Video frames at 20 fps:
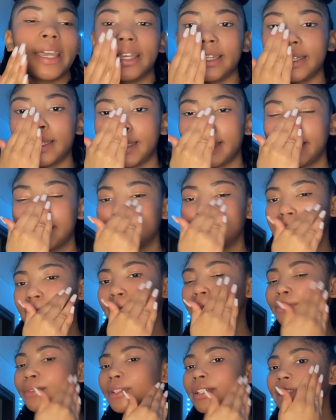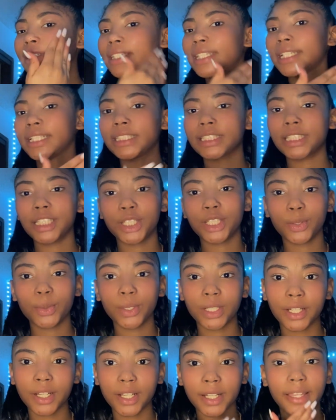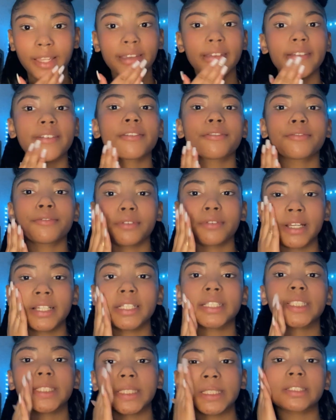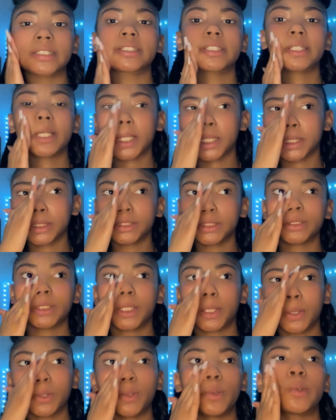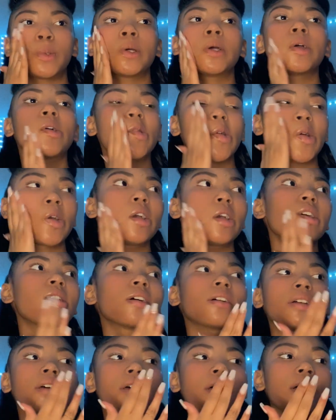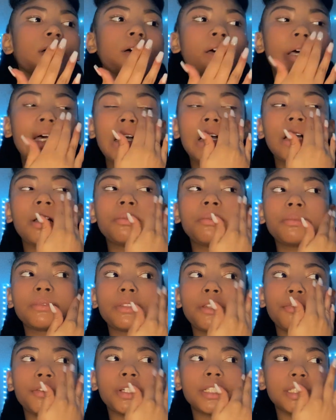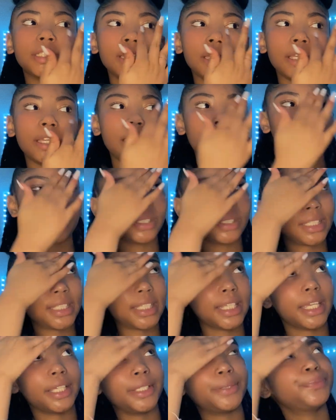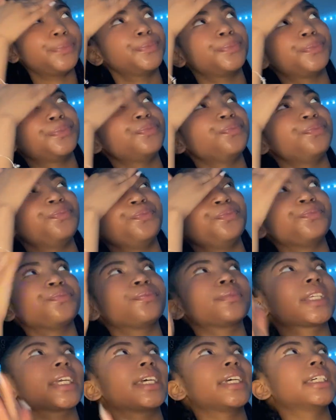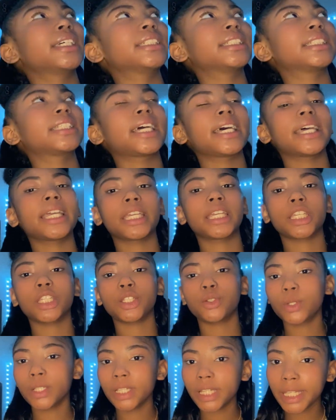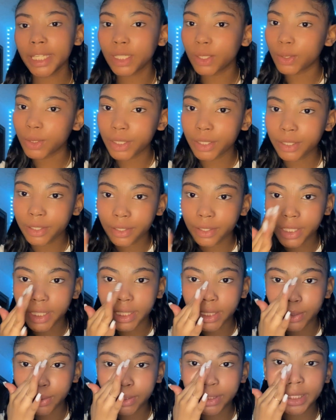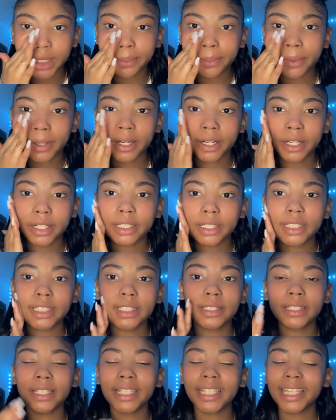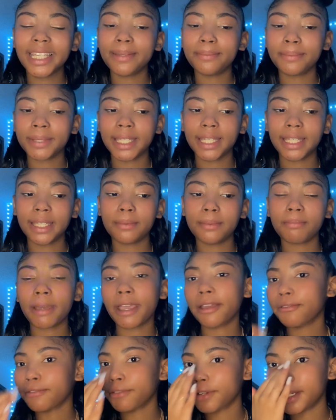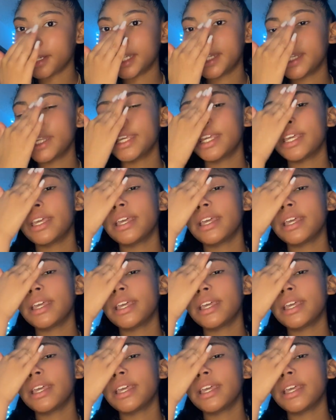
Like some fun things to do with your like friends or so. Um, the first thing I would say is like you can like go to your go to the park because lucky me my friend